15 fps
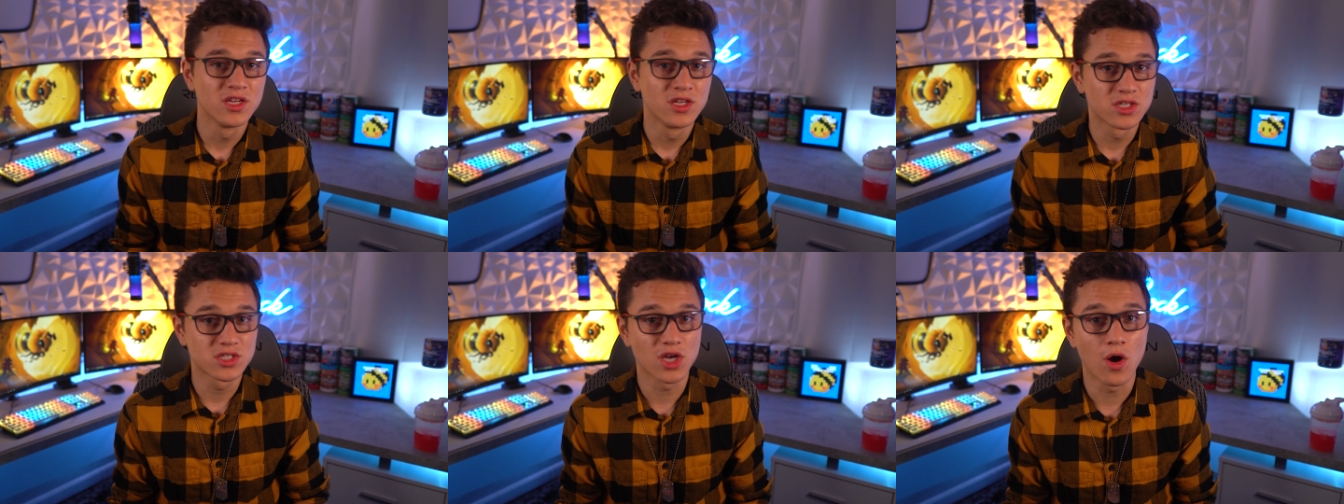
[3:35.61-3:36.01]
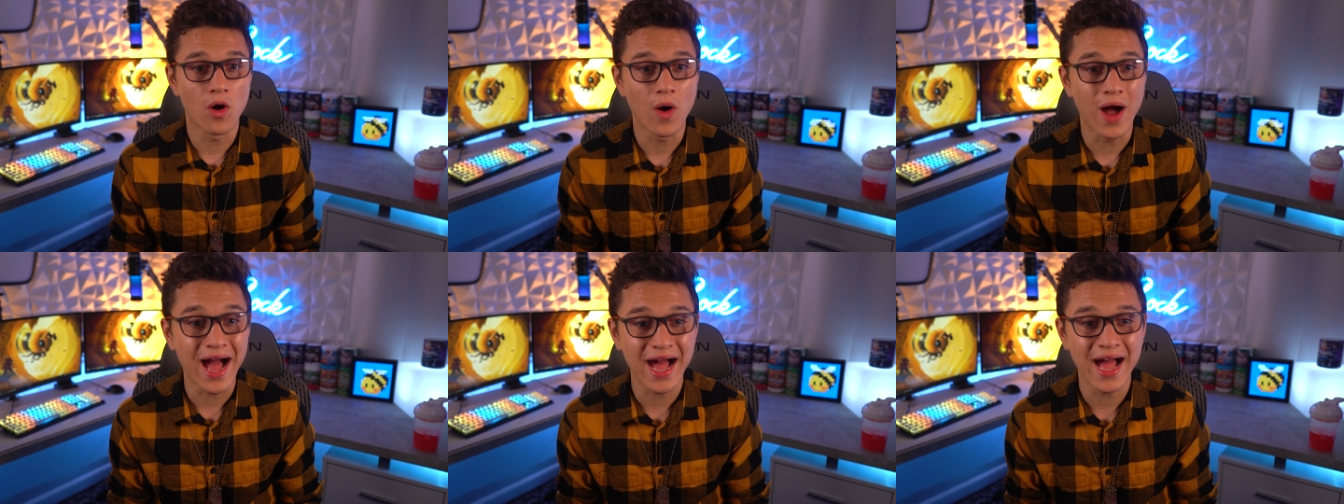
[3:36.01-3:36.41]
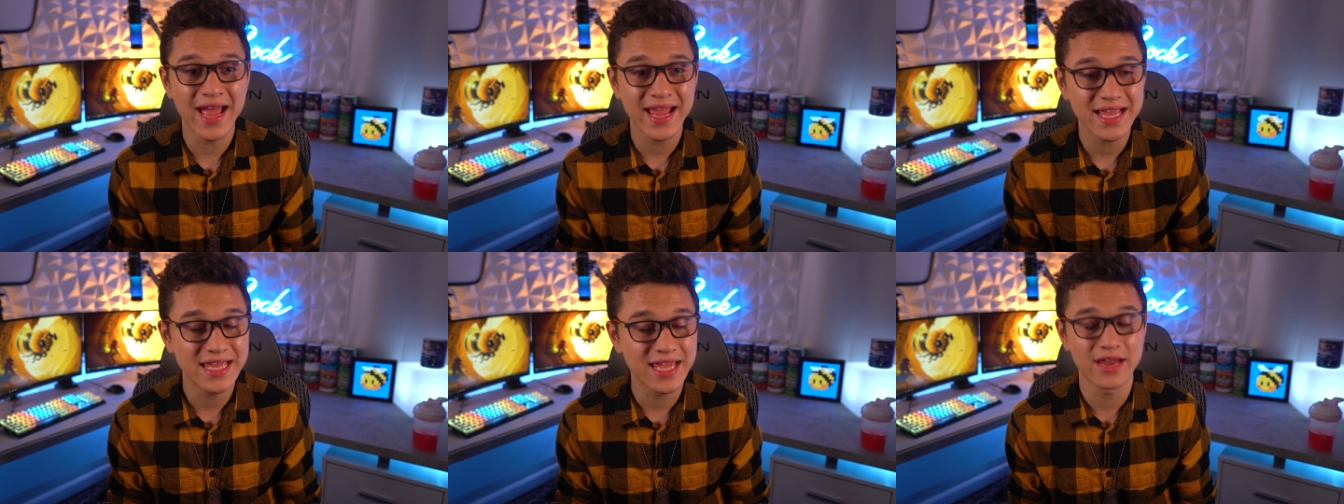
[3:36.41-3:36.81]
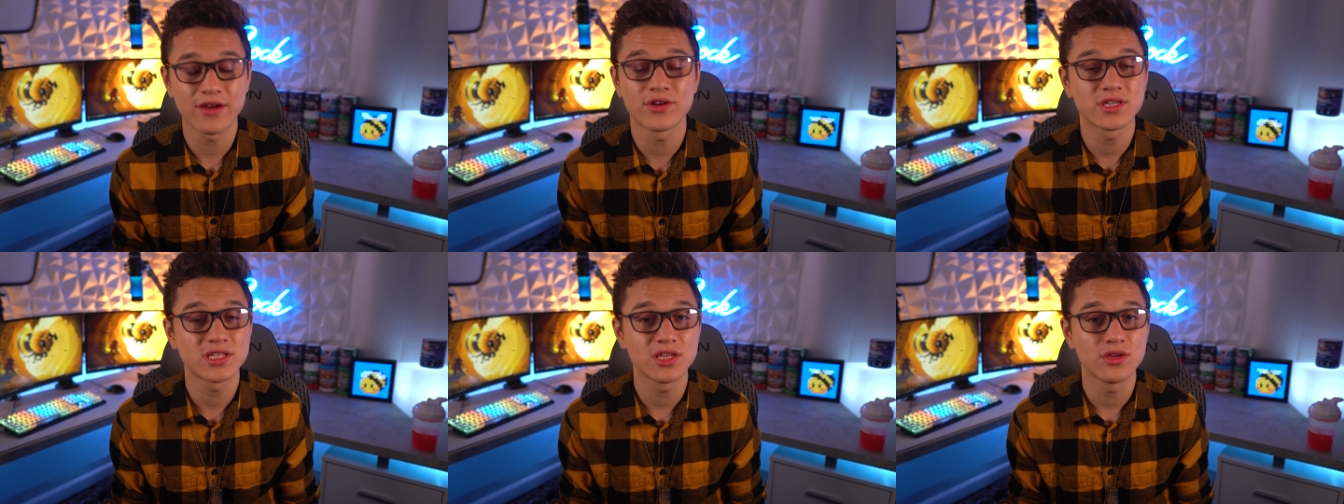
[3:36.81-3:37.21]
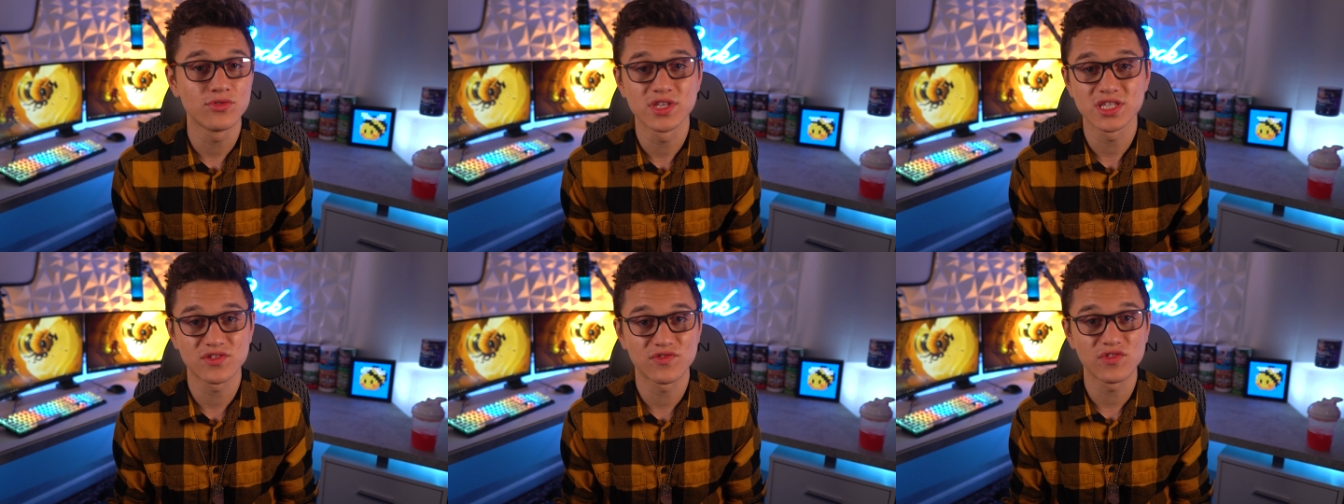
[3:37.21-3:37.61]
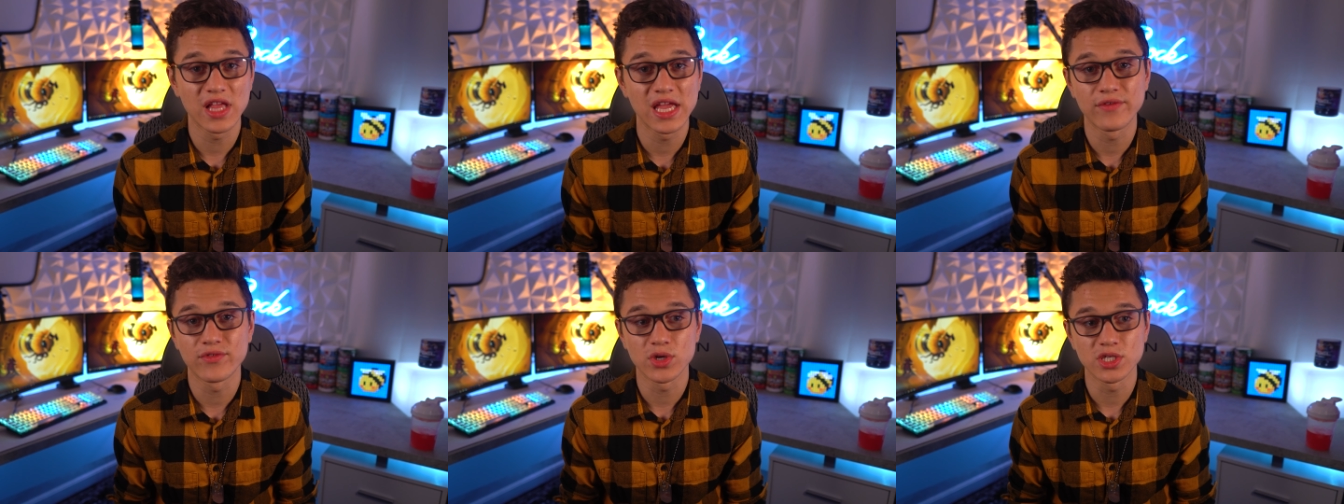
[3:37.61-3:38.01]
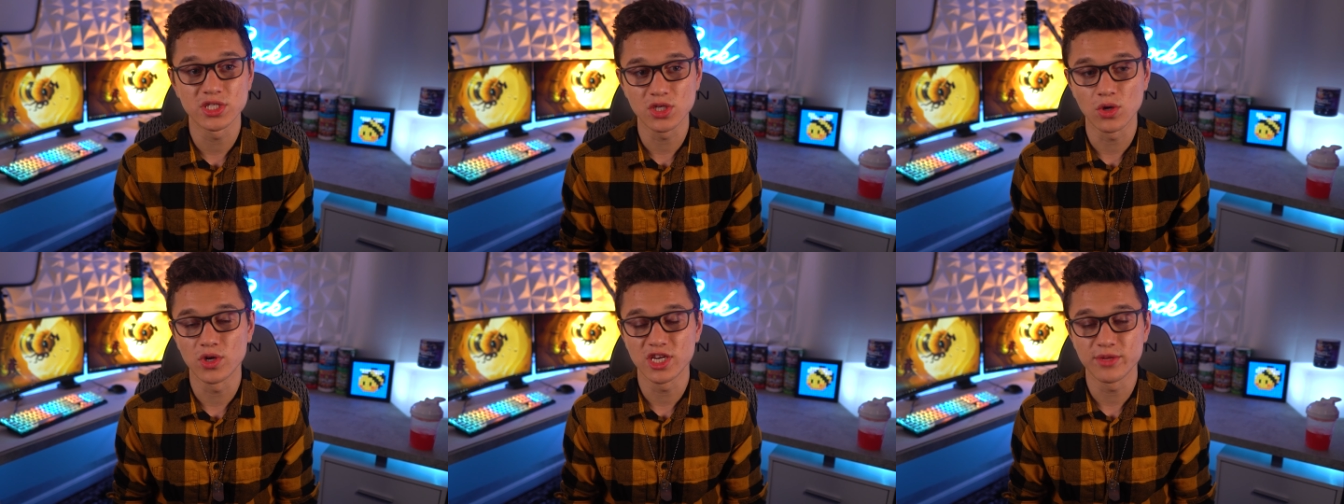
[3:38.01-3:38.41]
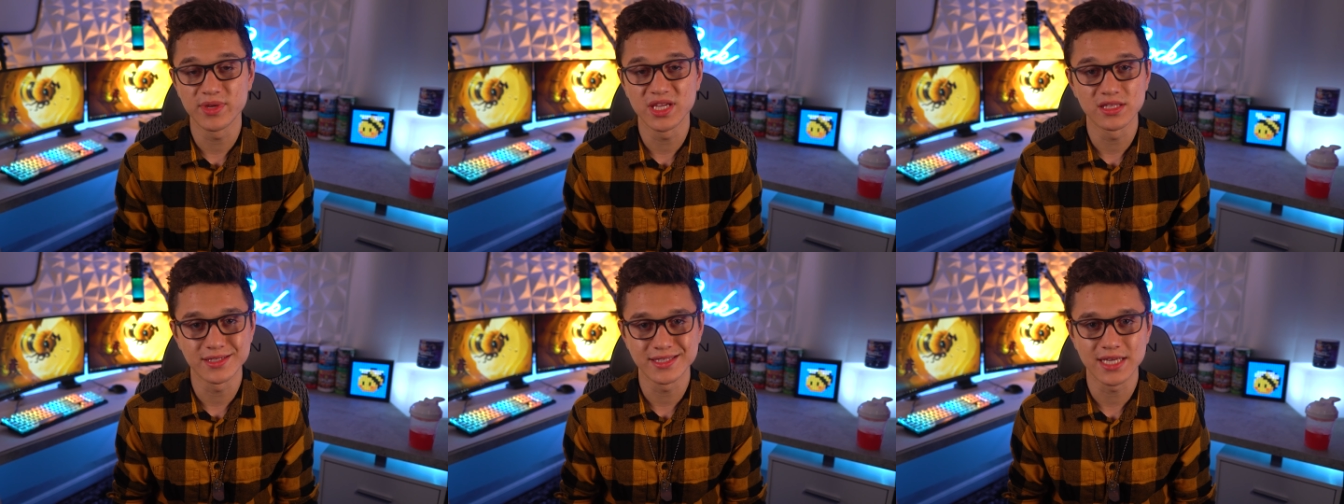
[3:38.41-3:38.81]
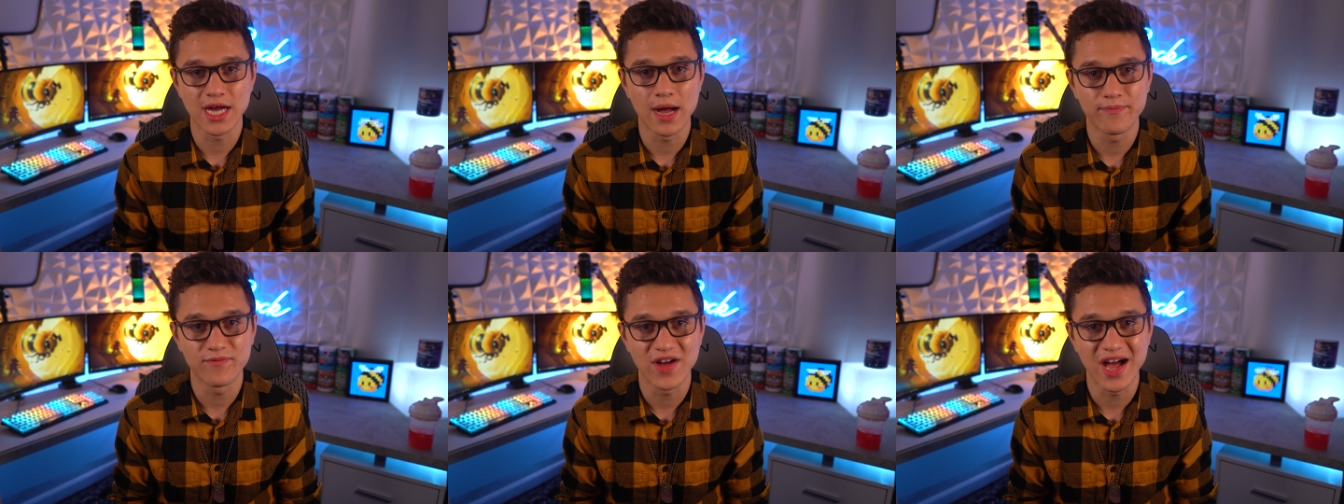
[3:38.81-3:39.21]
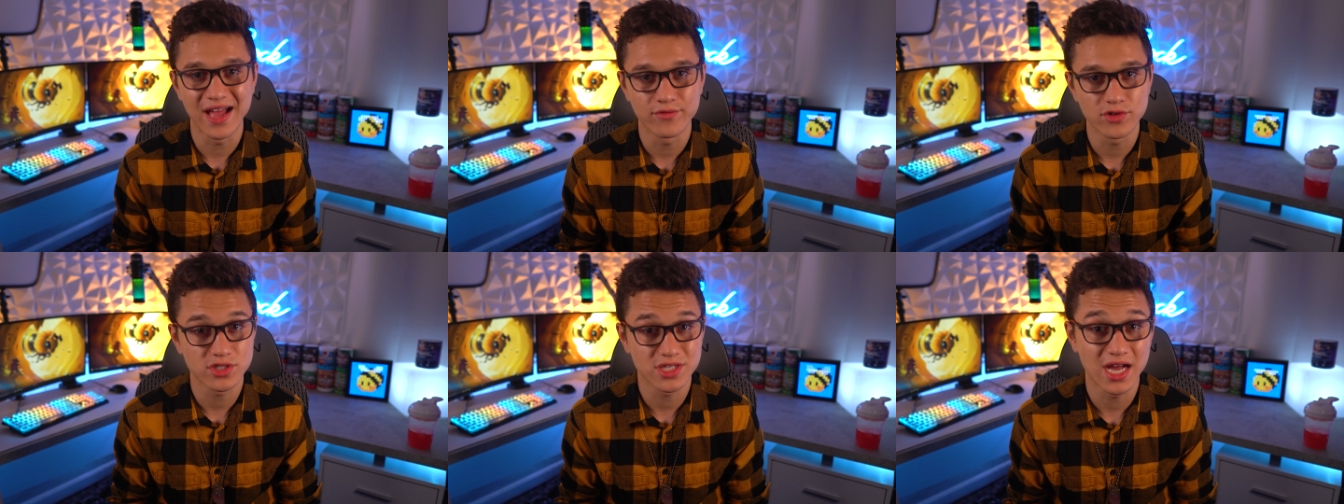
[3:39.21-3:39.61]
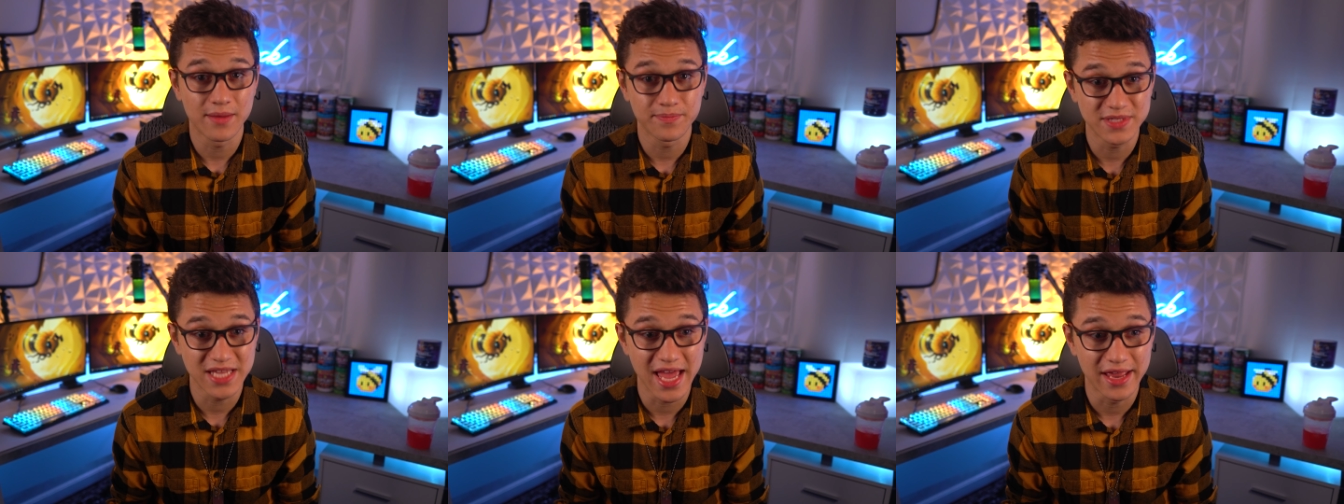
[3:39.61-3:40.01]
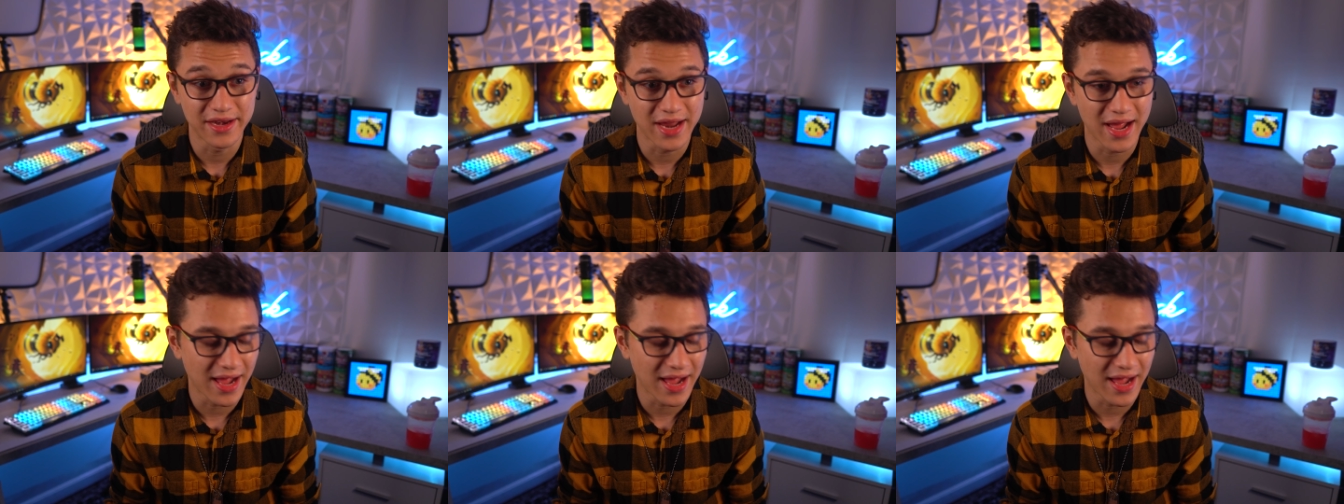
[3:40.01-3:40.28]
So I guarantee you this flavor is going to be in the top five or top 10.